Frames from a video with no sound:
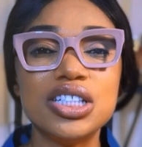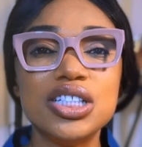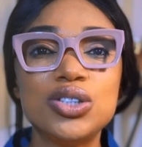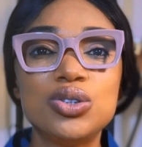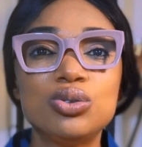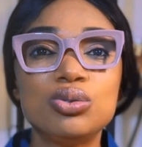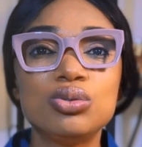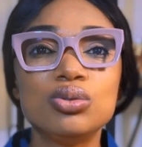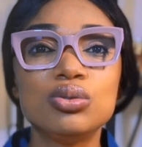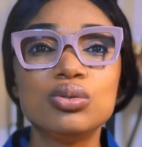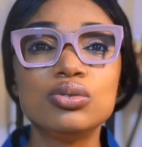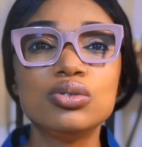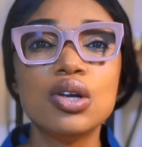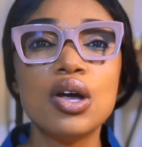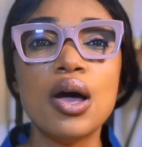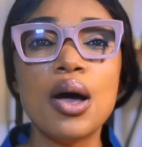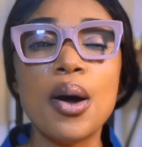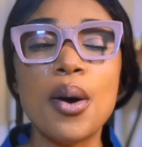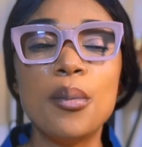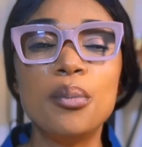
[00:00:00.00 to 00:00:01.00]
It will
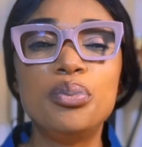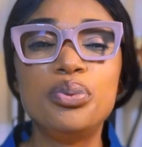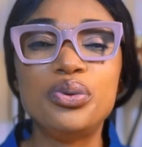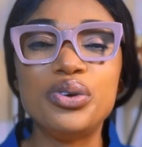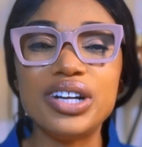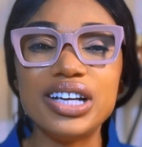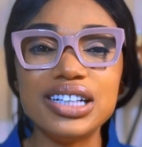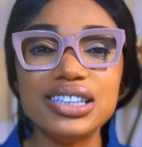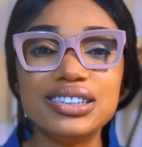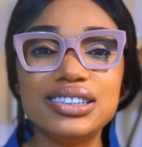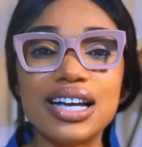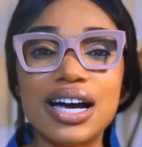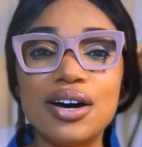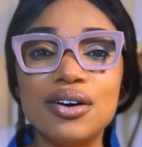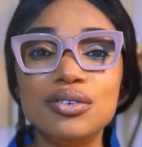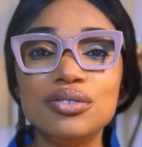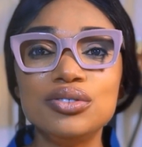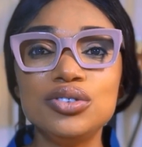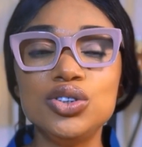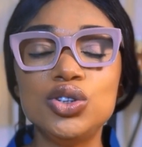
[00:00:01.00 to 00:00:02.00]
bring
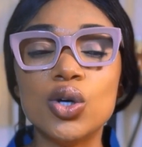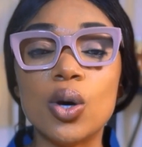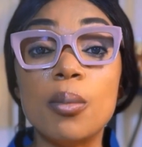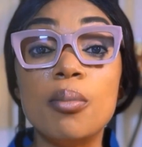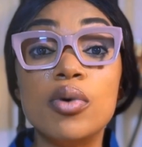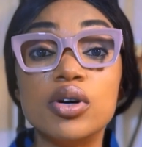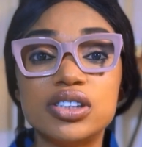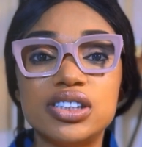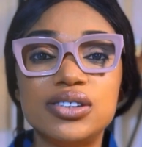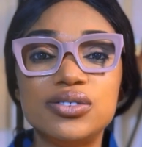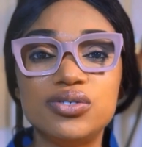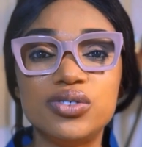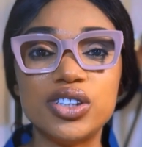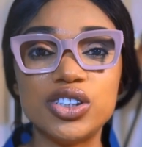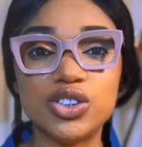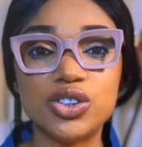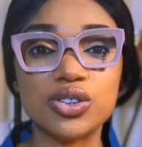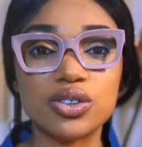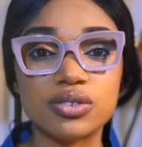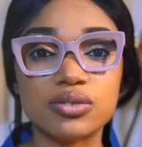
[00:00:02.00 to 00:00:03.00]
down your
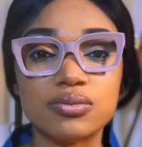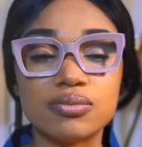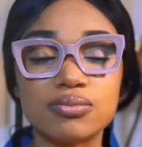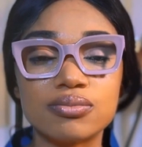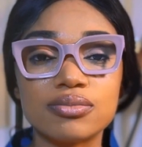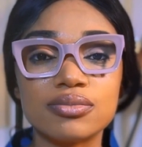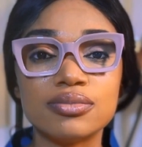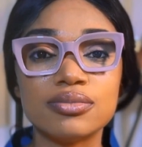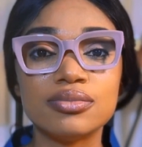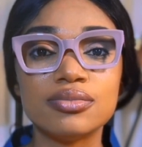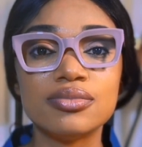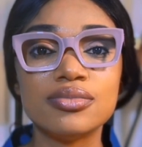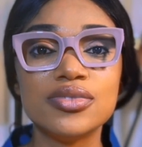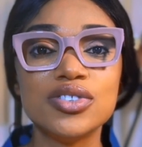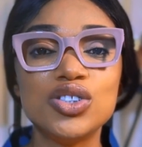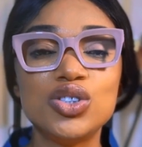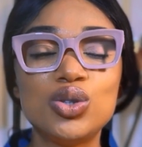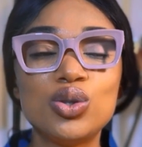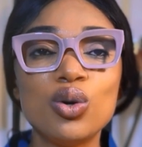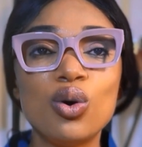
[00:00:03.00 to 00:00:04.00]
motivation.
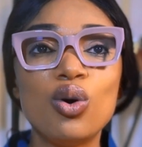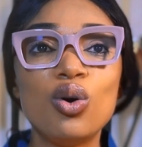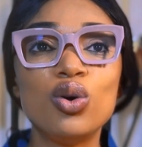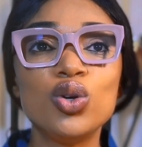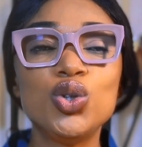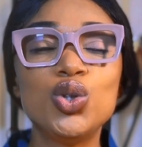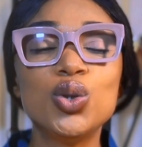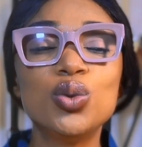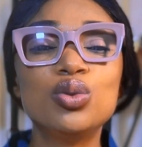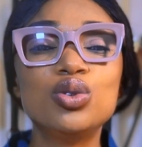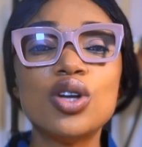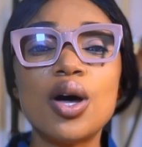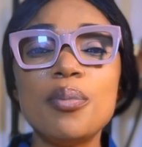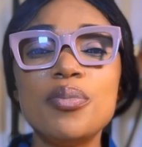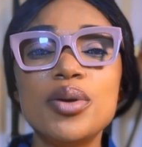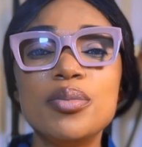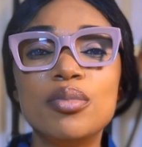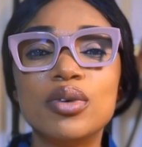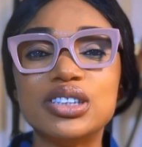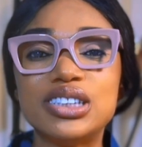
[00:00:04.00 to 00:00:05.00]
So you will not
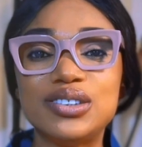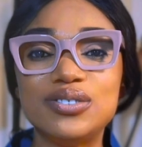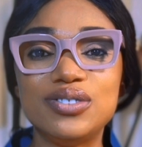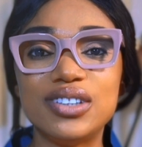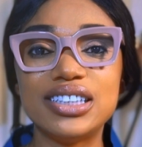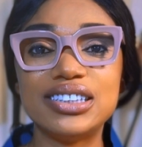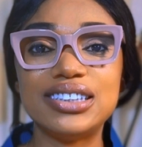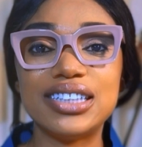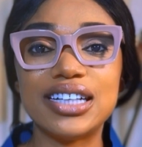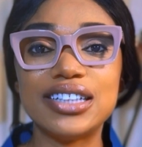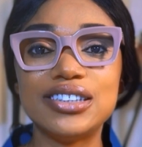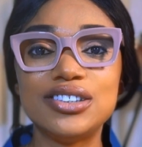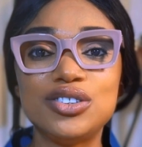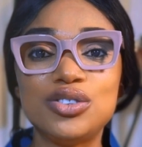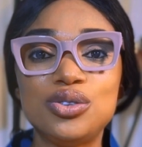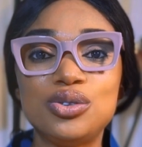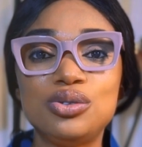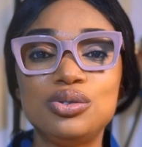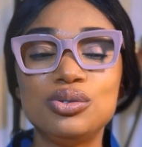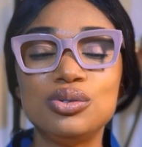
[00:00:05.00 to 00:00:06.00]
be motivated
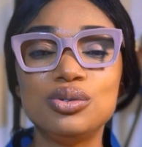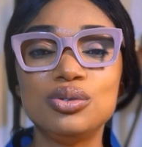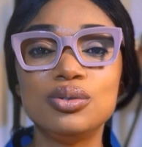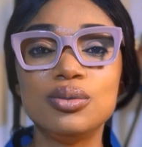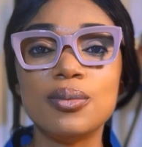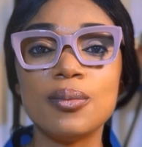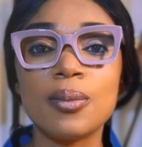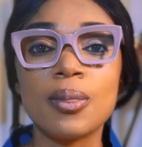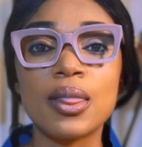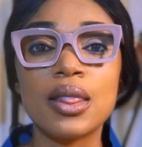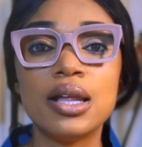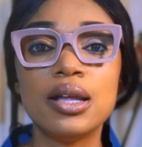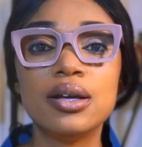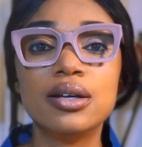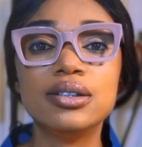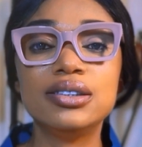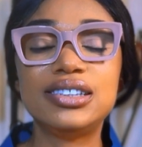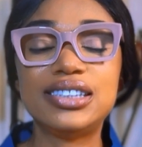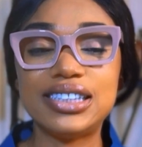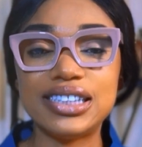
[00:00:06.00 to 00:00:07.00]
to
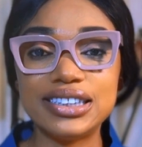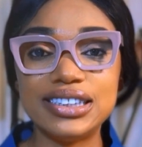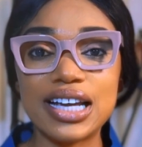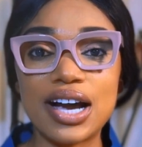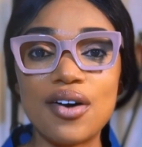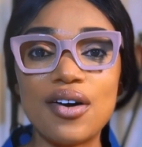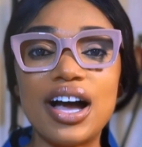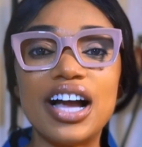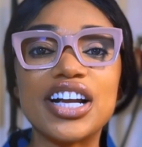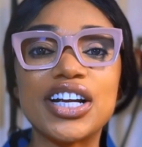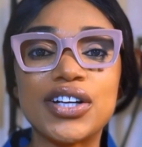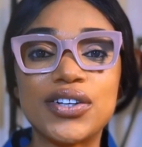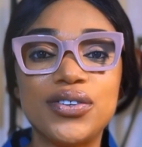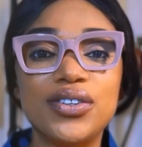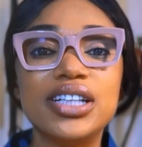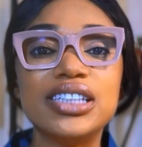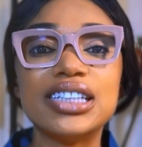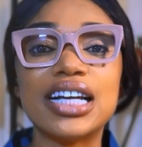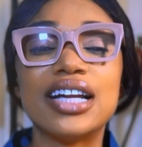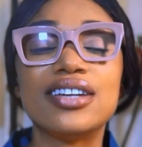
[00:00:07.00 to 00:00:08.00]
sit down and
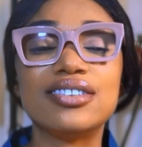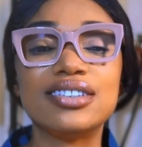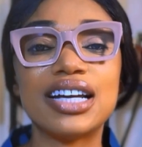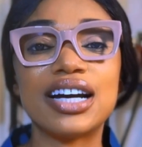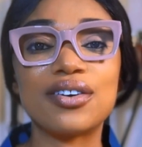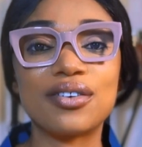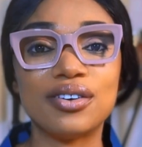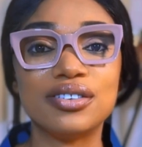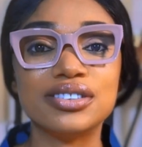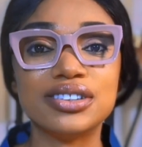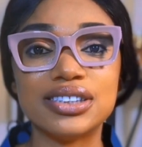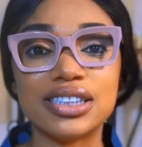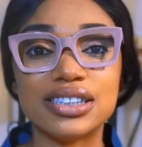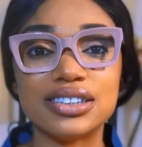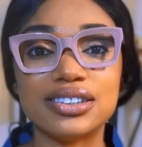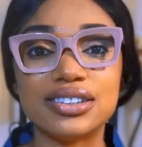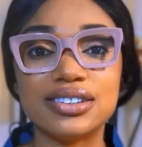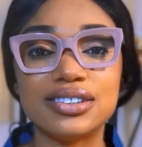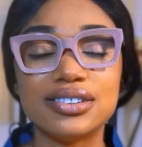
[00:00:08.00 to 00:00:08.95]
create another content.